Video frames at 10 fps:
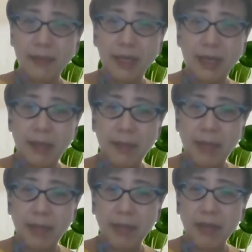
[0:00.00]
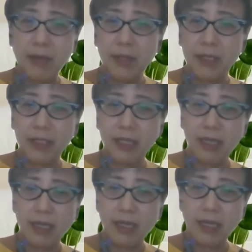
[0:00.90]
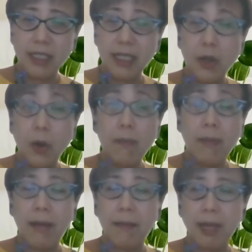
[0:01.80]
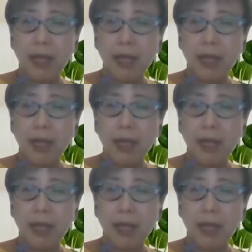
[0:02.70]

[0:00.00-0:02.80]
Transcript: and my mother was the stay-home mom.